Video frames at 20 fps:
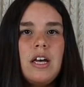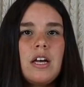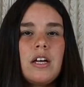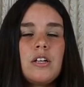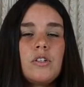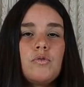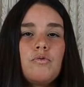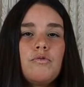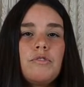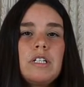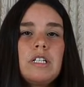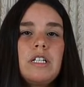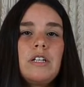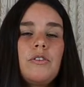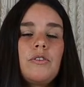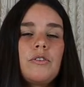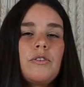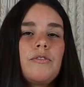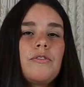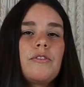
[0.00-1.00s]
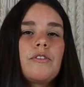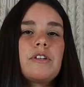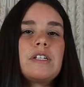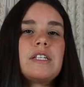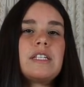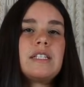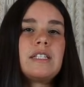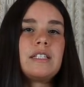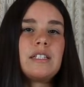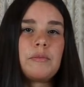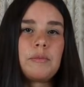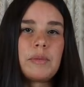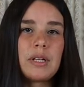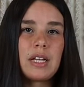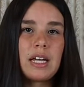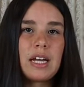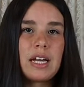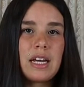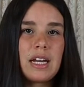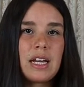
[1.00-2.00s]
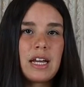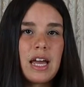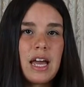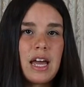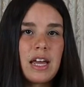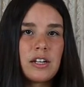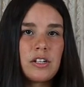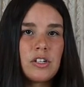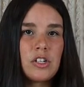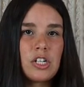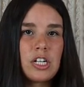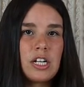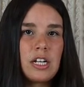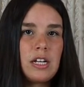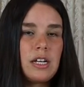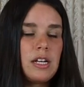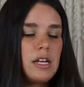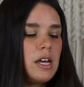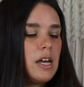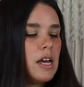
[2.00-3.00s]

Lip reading: is really good for assimilating energy,